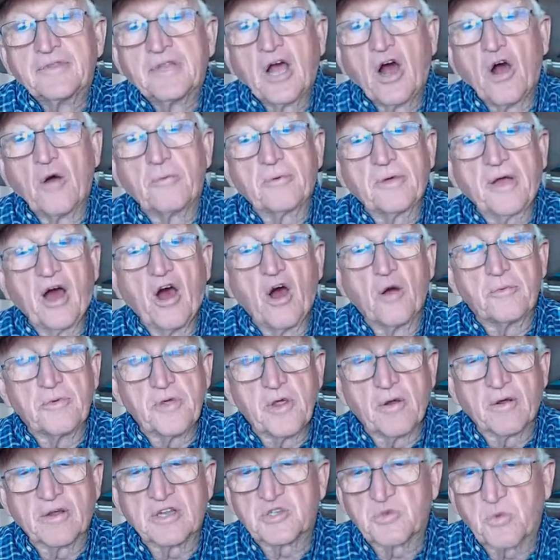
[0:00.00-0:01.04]
hope hope
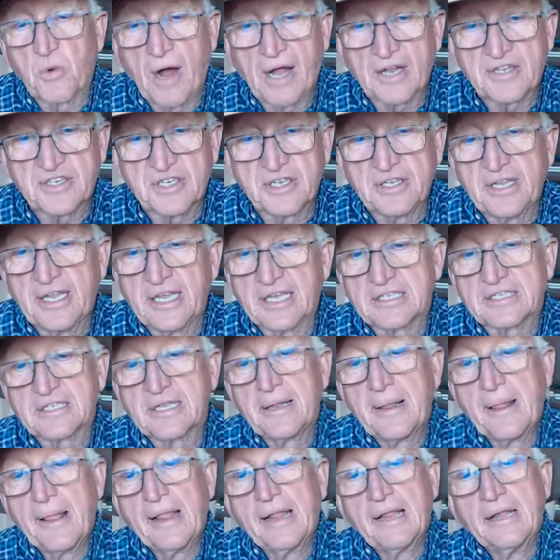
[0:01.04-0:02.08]
Yuri's watching this.
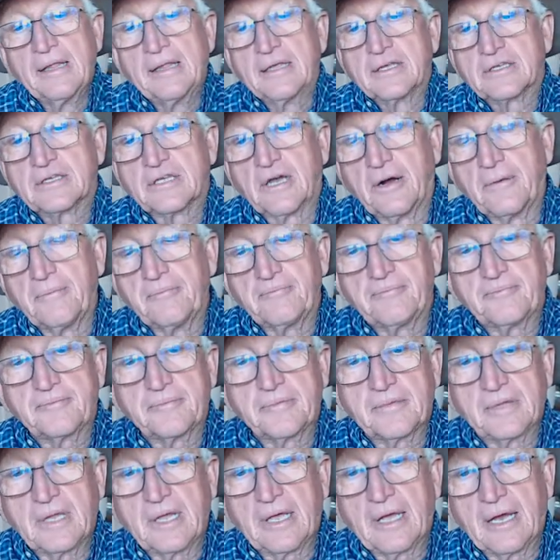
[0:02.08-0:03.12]
So
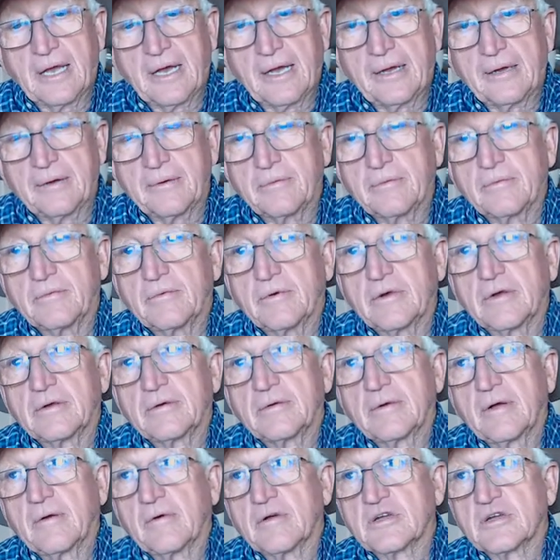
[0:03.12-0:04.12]
uh, we're we're